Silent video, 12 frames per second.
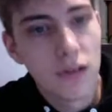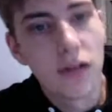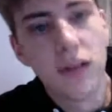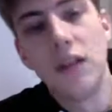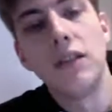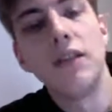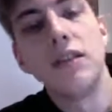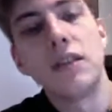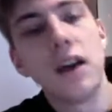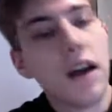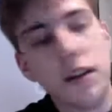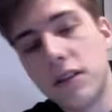then the
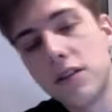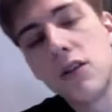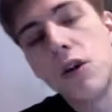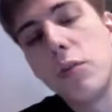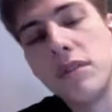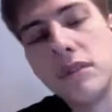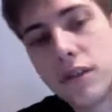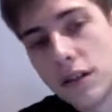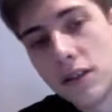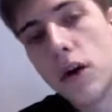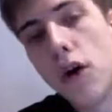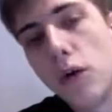entire top is
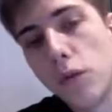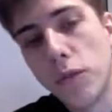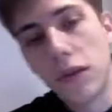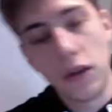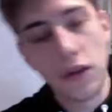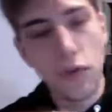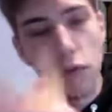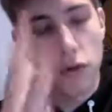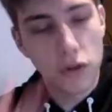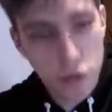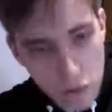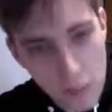gold, but then all the
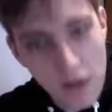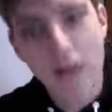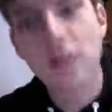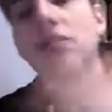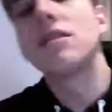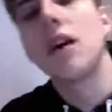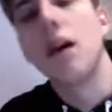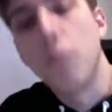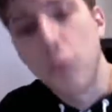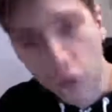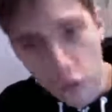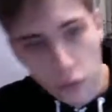trimmings are
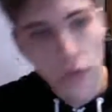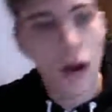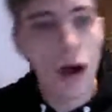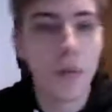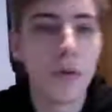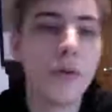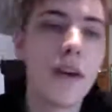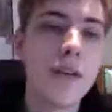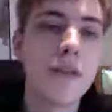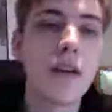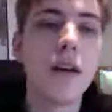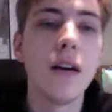blue, dark blue
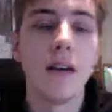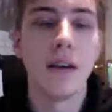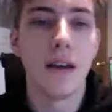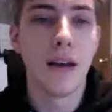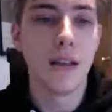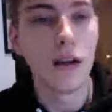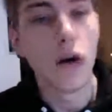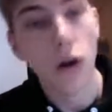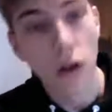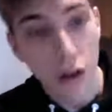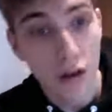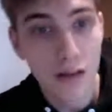navy, and the
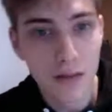collar.